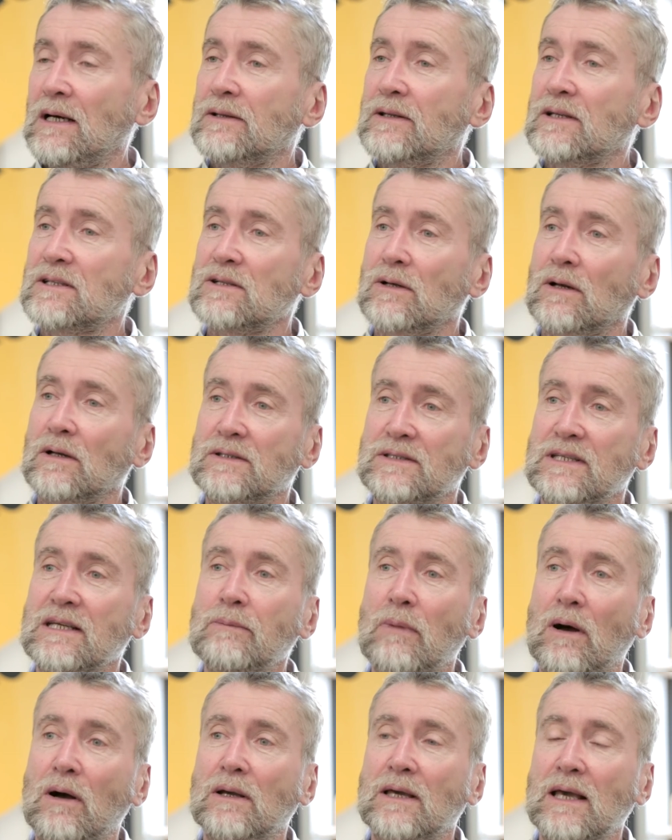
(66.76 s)
the sort of
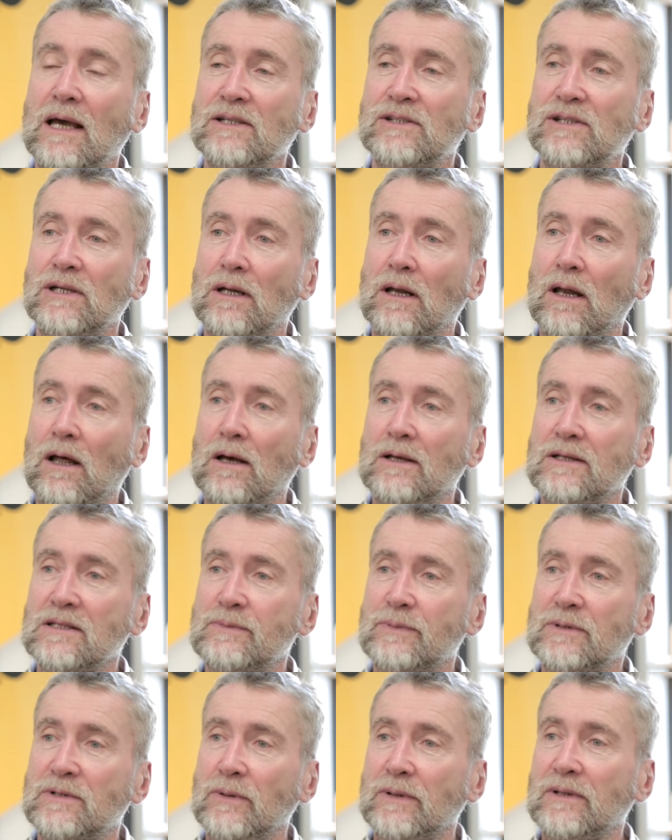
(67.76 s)
demarcation lines
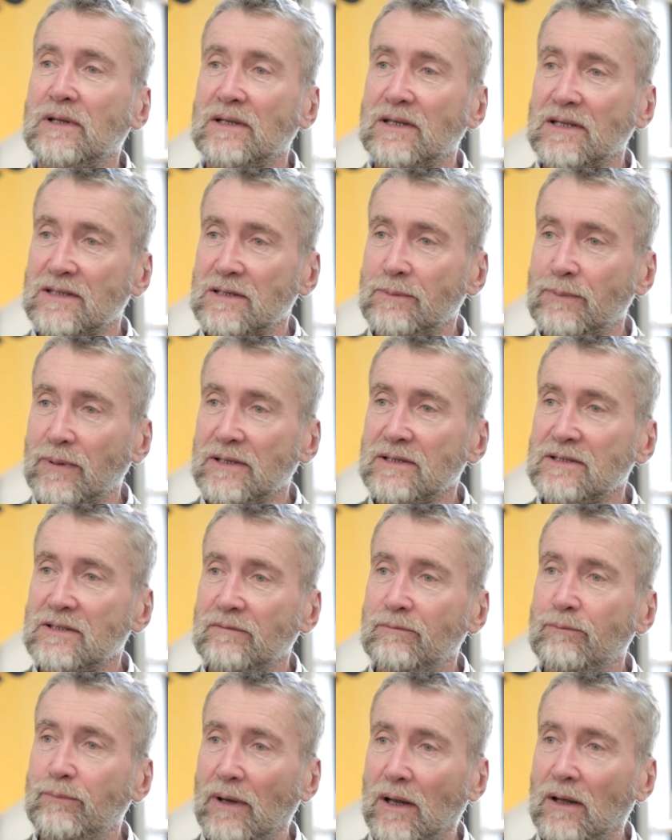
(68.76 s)
between the disciplines
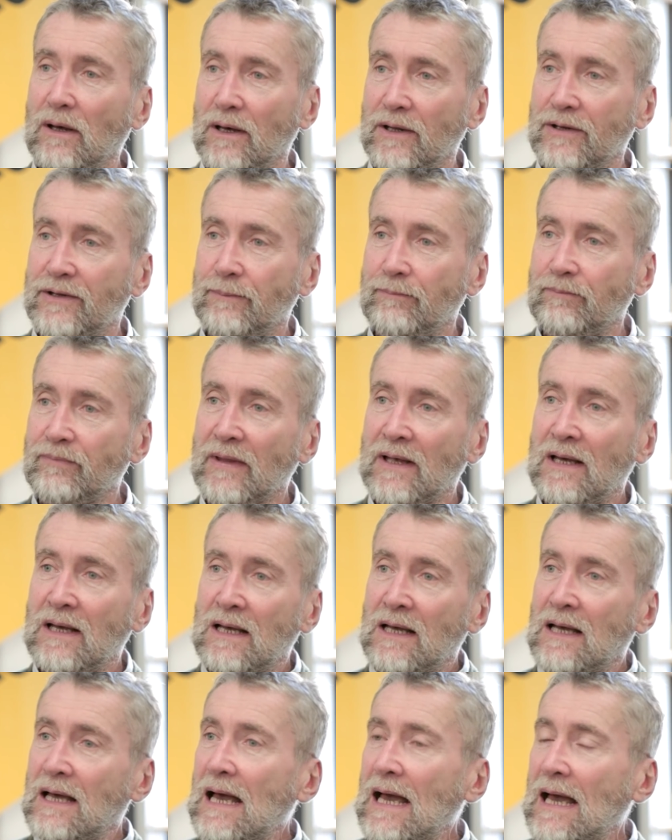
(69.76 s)
have blurred.
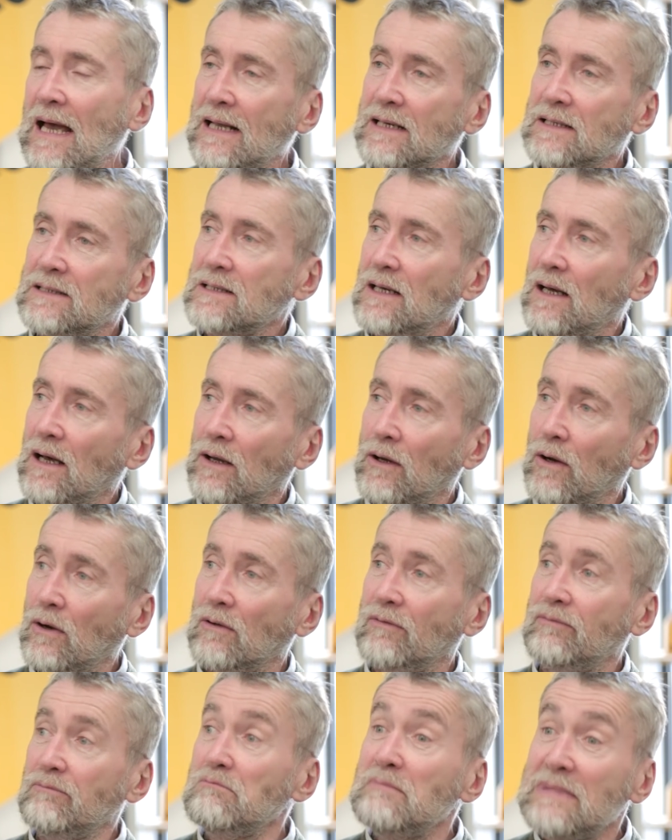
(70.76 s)
And a lot
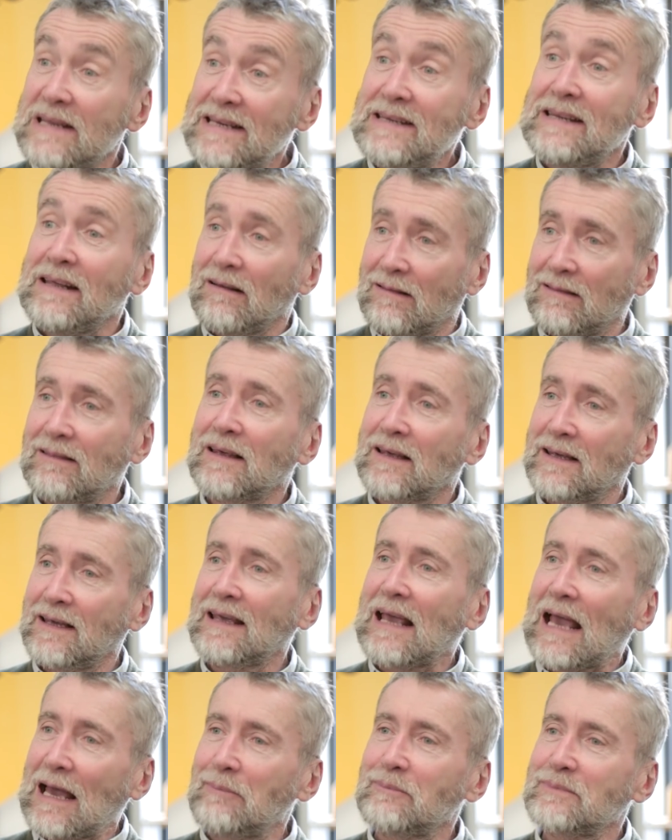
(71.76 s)
of media
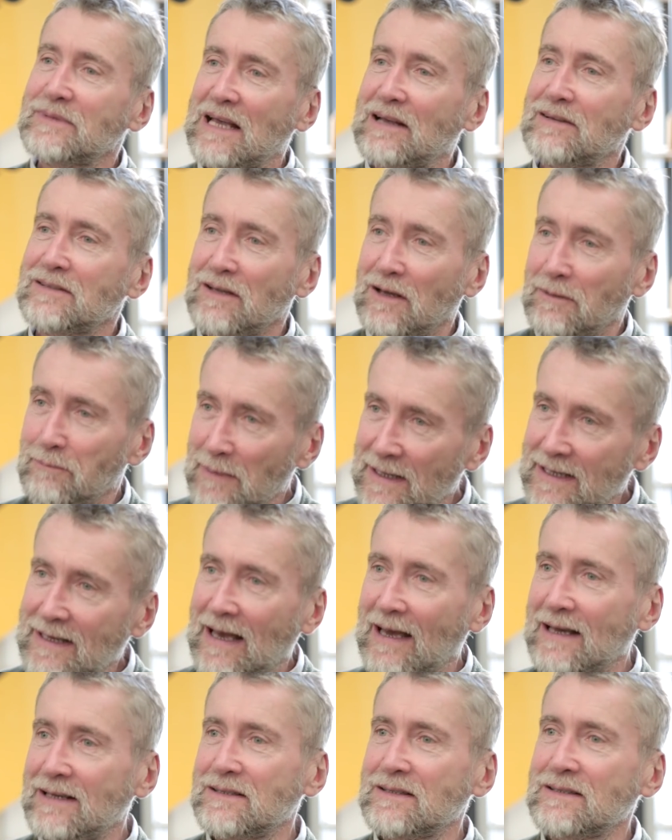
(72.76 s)
thinking happens outside
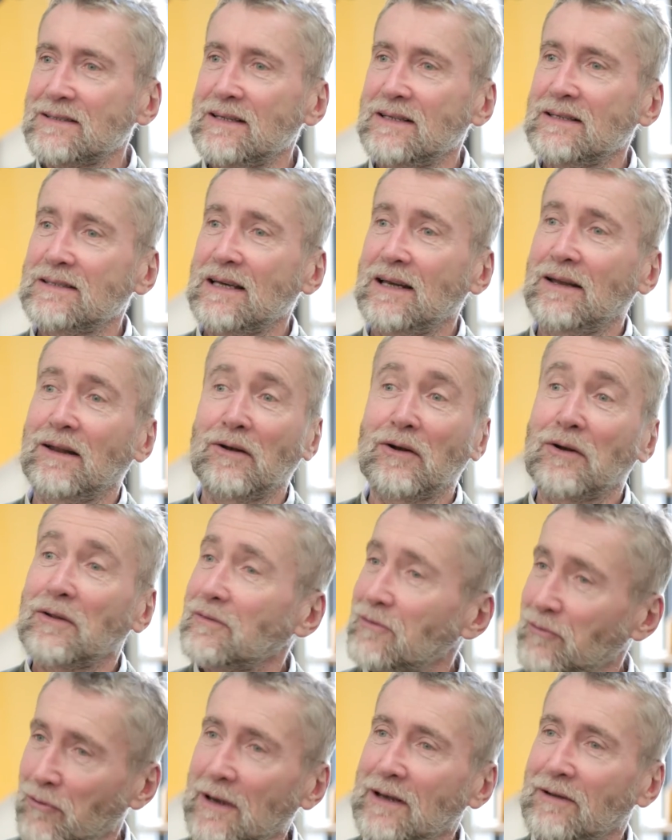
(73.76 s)
media agencies and a lot of
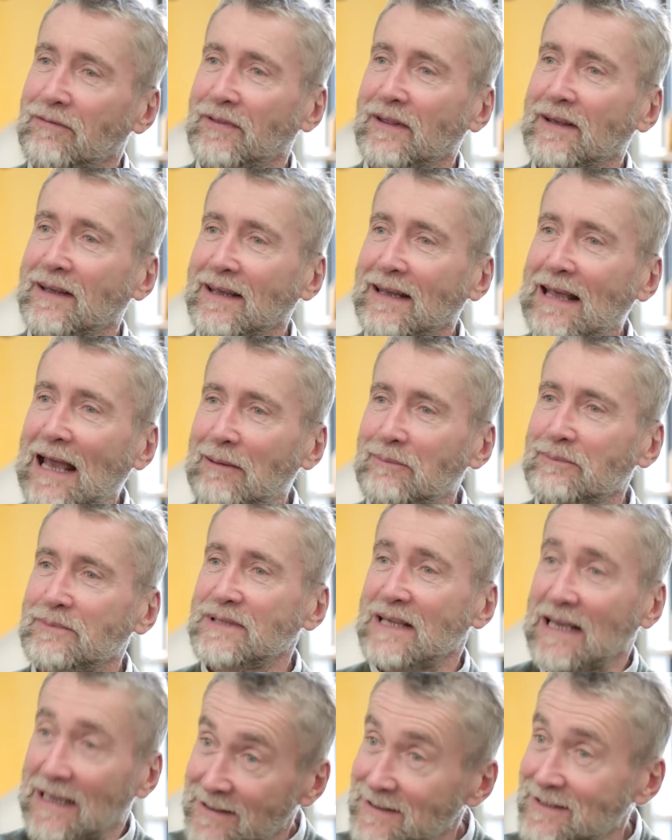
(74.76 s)
creative thinking happens
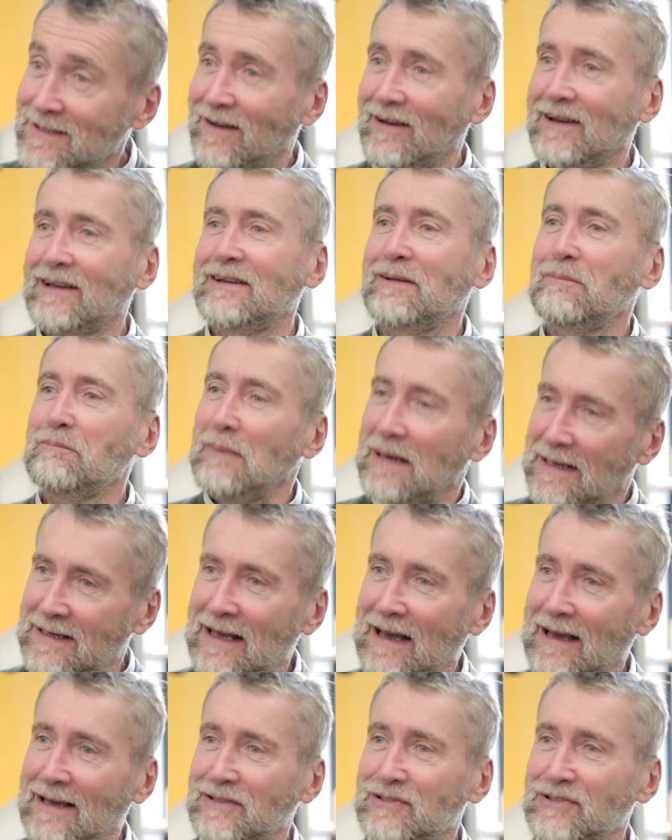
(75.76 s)
inside
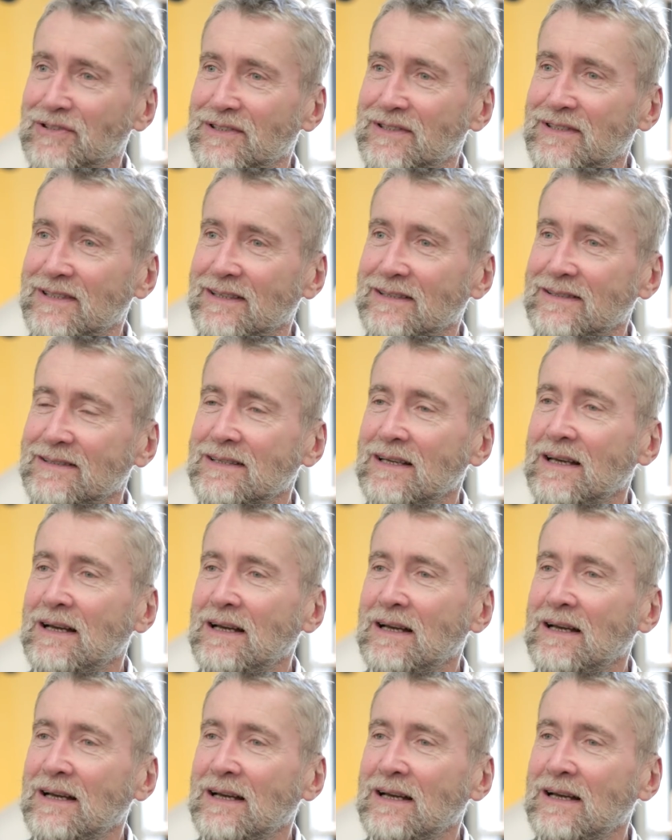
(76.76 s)
media agencies.